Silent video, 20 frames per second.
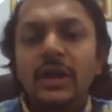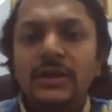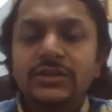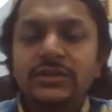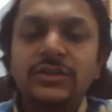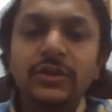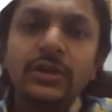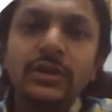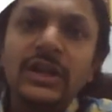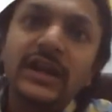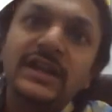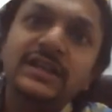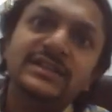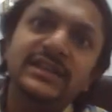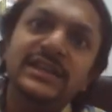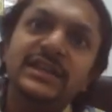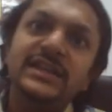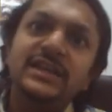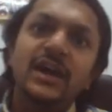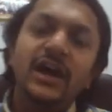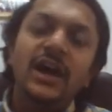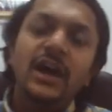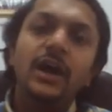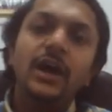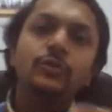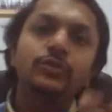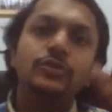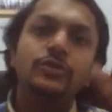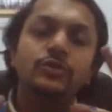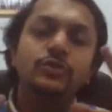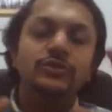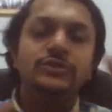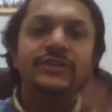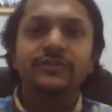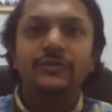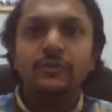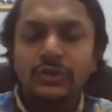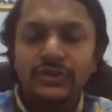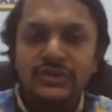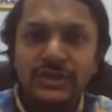So let us see how to do this
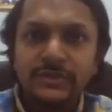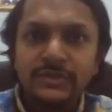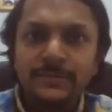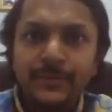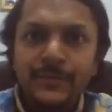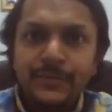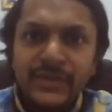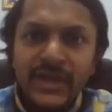question.